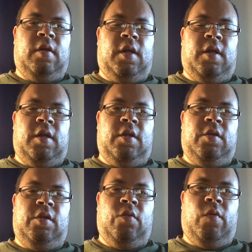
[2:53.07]

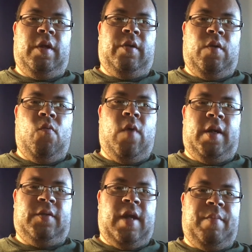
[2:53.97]
And you're wondering,
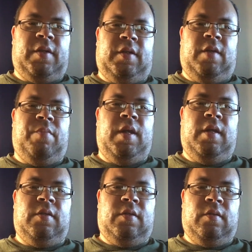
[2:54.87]
what is that missing
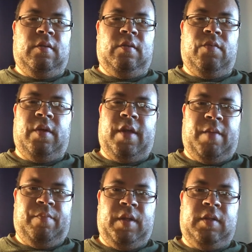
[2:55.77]
piece? Well,
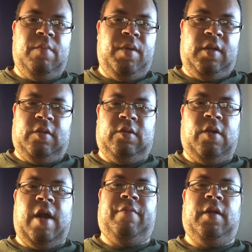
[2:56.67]
that missing piece is
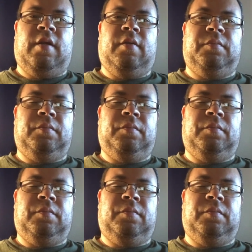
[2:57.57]
traffic.